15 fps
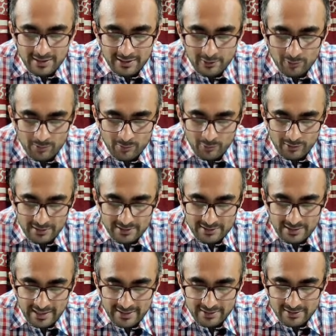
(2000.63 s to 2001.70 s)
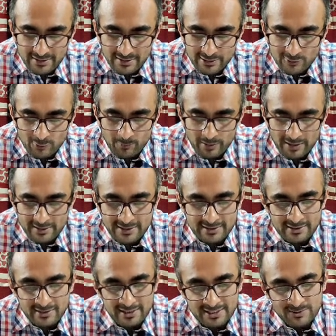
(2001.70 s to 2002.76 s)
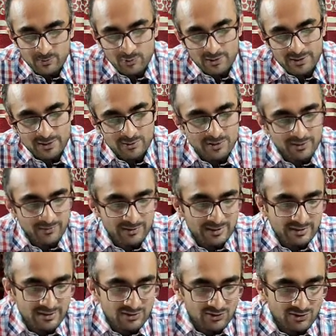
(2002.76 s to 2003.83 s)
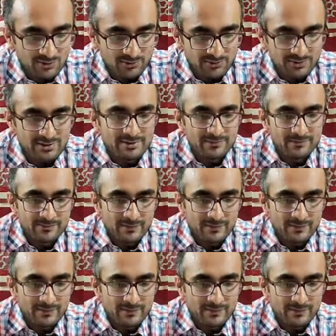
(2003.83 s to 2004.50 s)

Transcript: Ketone bodies enter into blood and transported to different tissues.